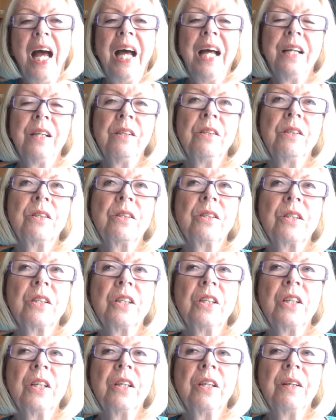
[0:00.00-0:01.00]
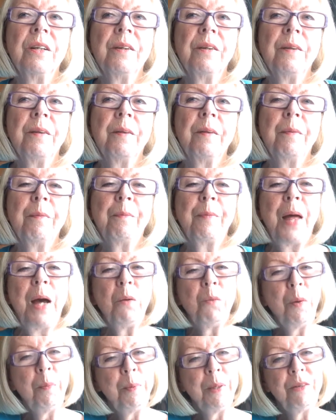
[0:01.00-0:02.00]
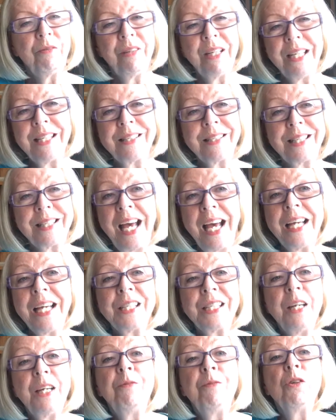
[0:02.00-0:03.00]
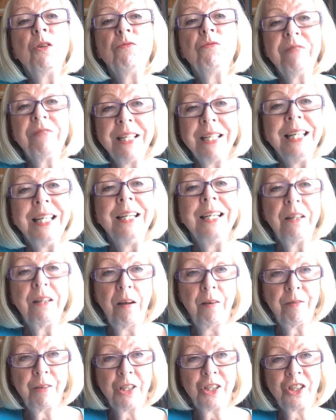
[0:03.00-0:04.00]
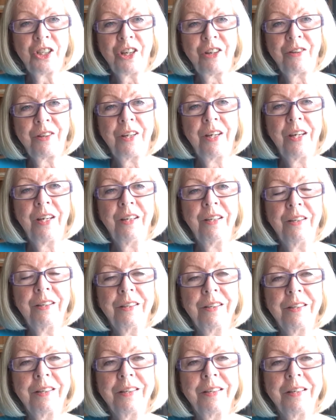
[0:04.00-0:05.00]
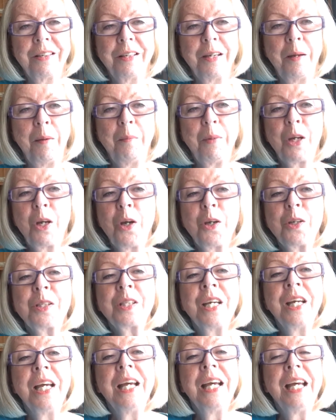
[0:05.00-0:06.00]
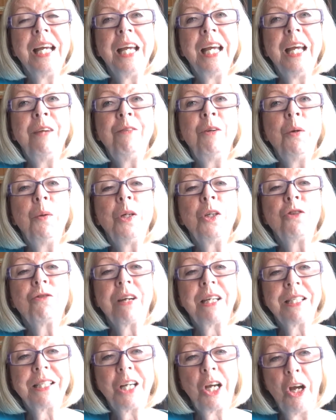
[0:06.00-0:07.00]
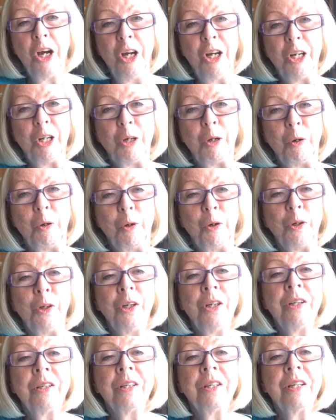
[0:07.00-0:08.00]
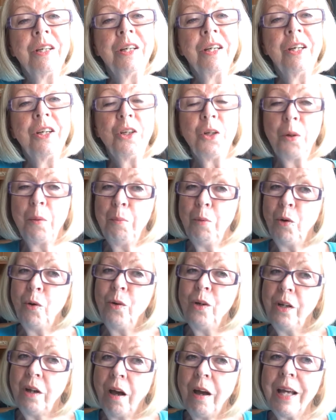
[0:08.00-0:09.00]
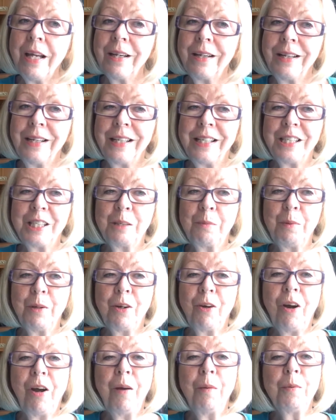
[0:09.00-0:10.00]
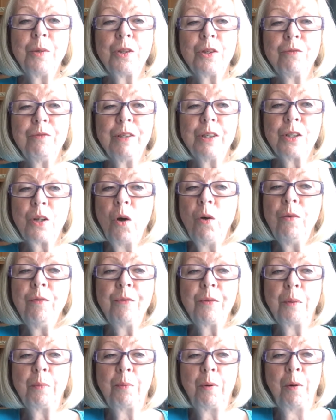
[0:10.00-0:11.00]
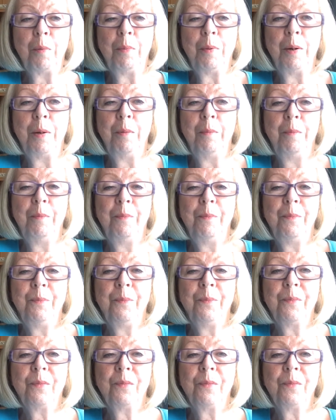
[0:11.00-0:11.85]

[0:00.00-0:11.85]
And that would be really sad if you really love each other, because if you address it early on, you're more likely to be able to resolve the problem.